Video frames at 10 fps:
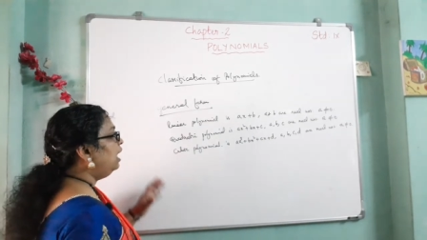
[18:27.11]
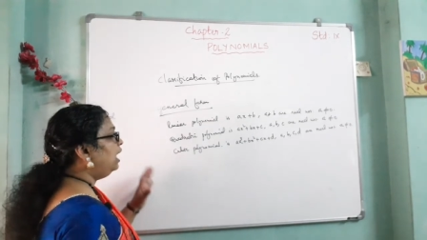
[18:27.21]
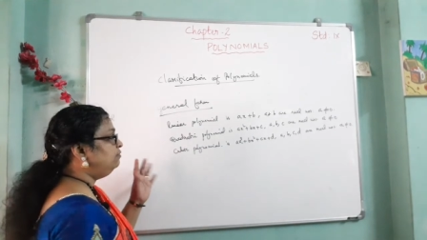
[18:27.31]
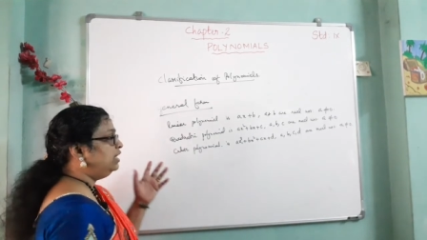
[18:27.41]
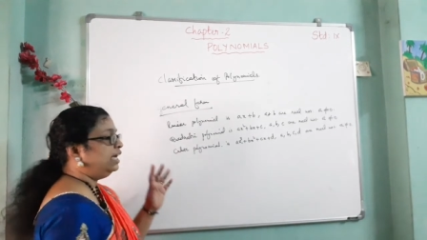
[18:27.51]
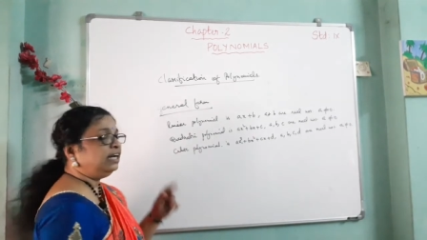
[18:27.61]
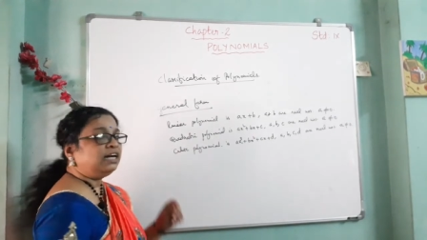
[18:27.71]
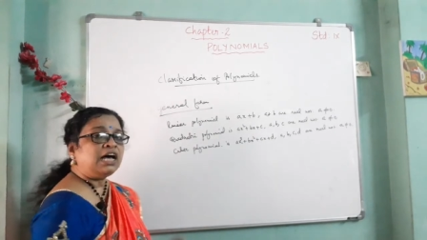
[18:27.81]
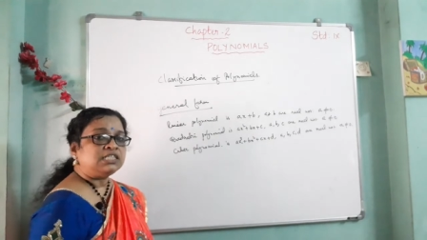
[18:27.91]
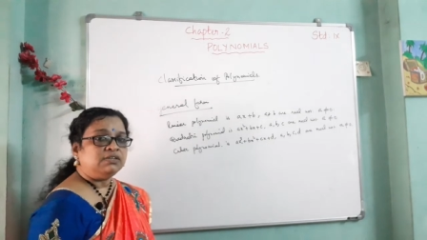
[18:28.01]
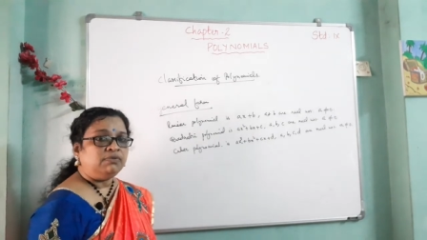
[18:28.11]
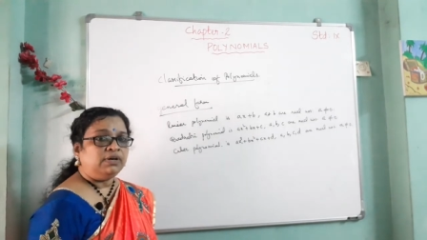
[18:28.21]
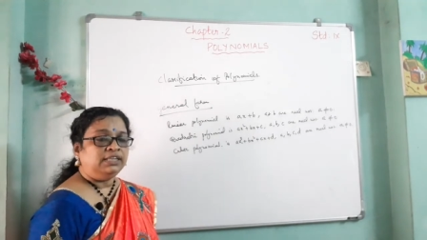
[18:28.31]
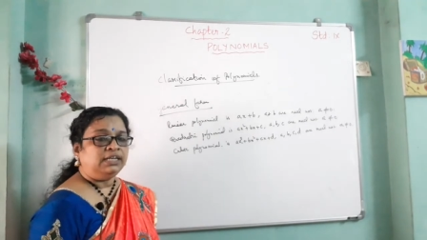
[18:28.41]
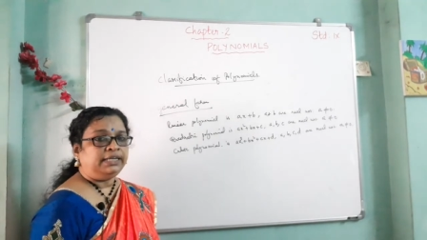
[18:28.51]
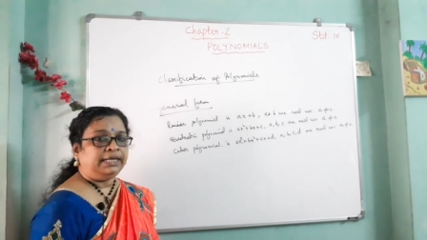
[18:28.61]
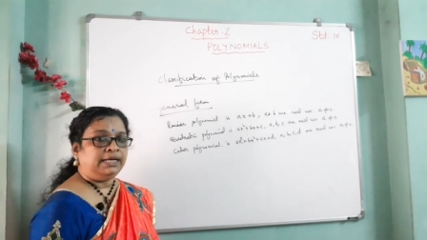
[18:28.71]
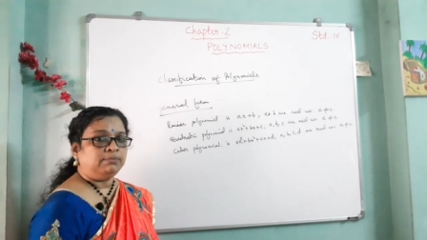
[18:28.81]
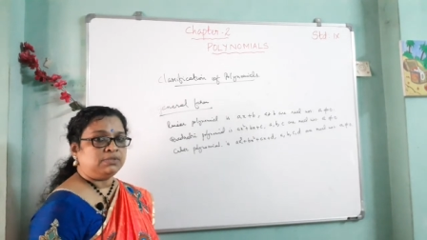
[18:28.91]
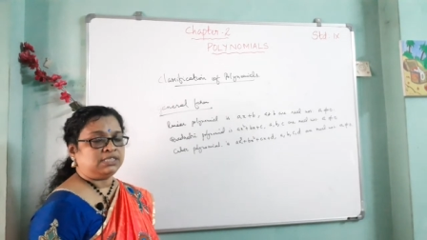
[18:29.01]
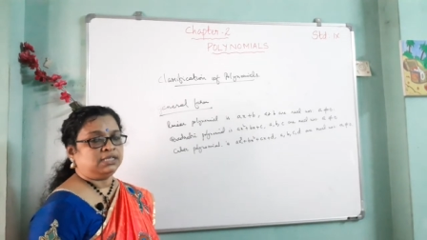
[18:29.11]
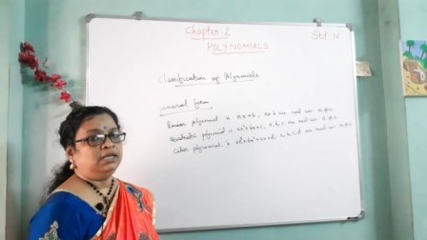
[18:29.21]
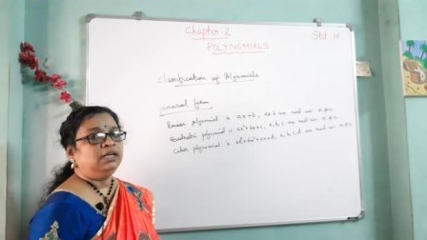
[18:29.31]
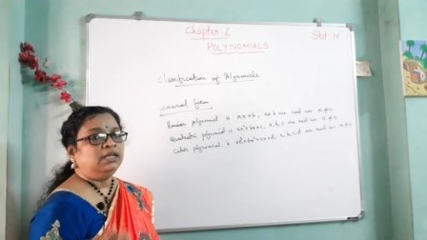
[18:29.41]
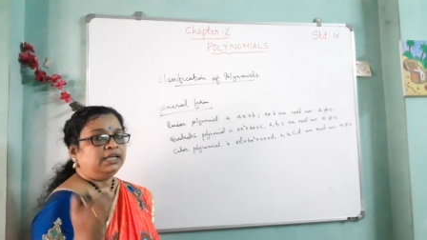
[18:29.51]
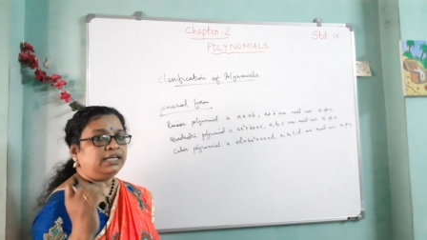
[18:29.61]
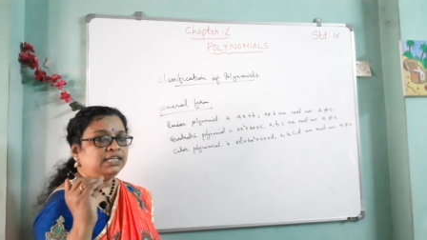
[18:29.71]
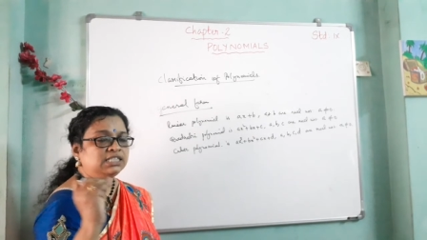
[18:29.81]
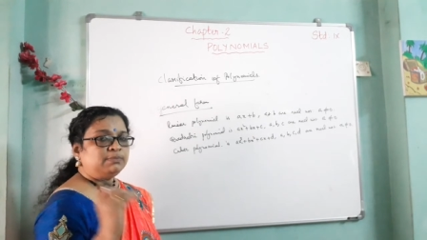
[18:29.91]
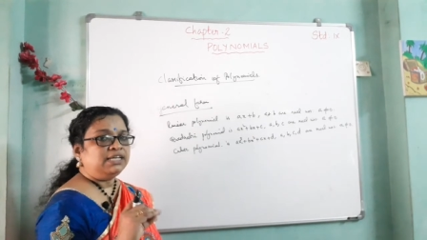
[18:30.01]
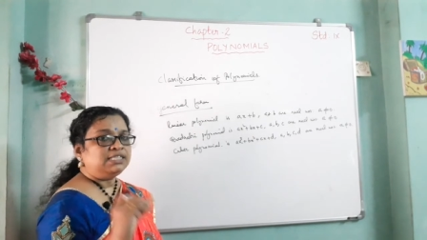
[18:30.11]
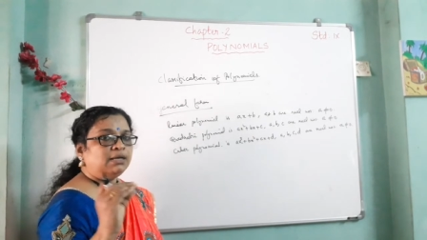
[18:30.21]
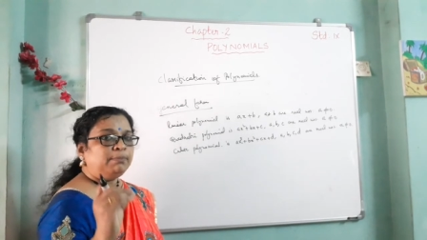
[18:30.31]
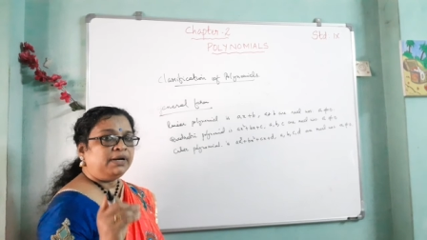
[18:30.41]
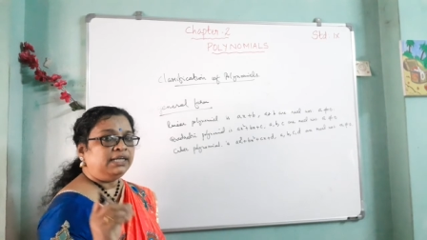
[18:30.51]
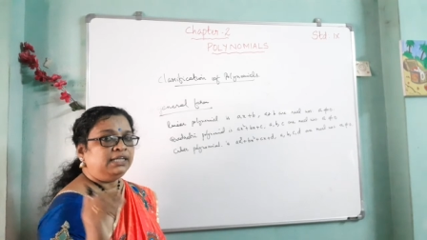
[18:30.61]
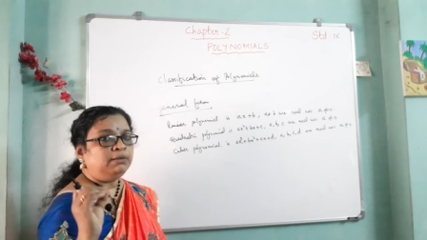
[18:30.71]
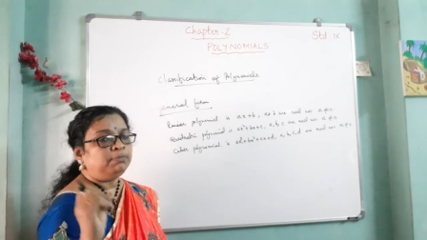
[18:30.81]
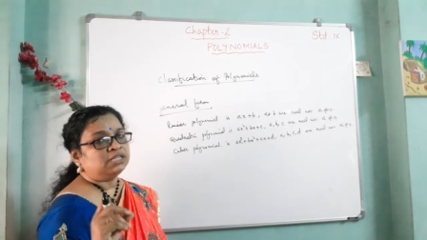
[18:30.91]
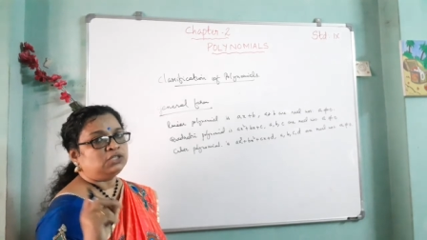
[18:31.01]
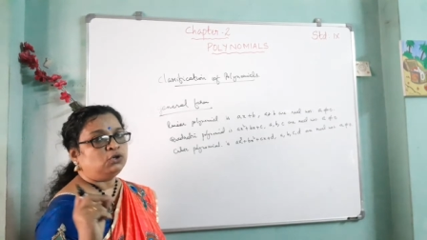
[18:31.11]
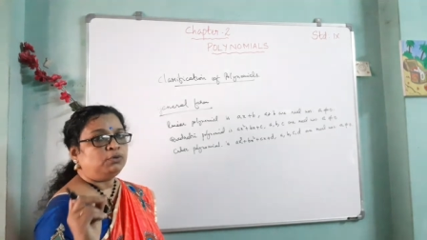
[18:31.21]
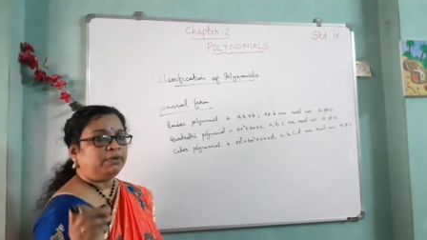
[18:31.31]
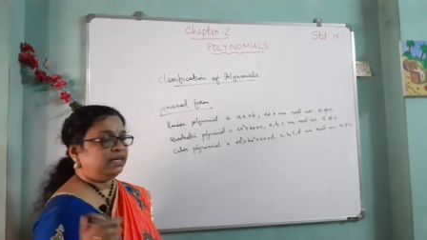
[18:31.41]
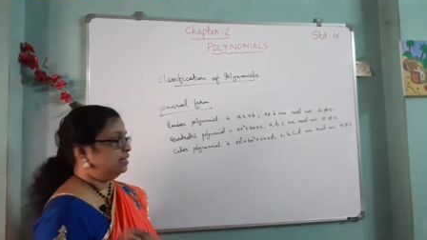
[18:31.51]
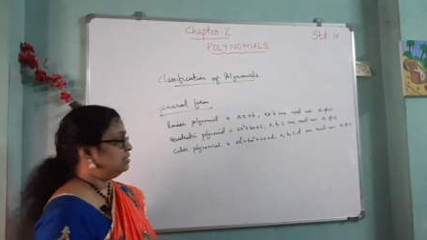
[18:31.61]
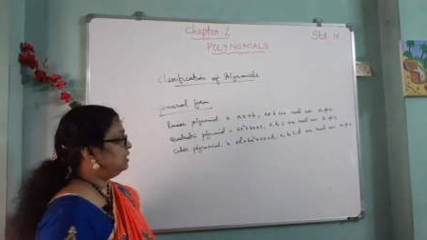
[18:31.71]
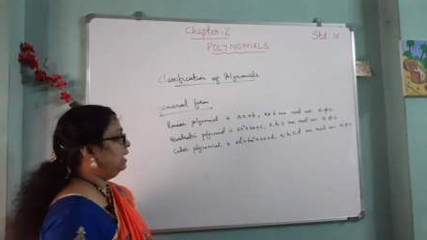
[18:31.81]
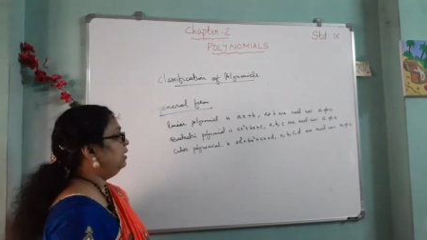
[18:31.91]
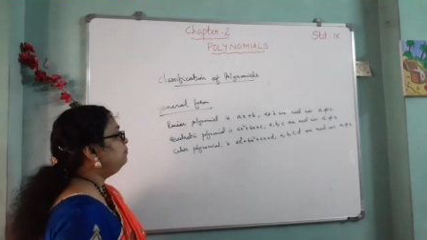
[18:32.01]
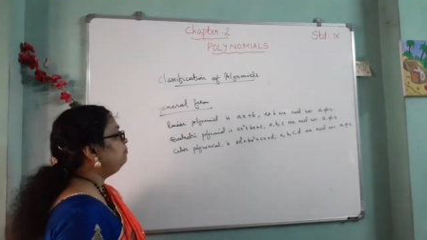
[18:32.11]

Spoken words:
and we can classify the terms, that is by separating plus or minus sign.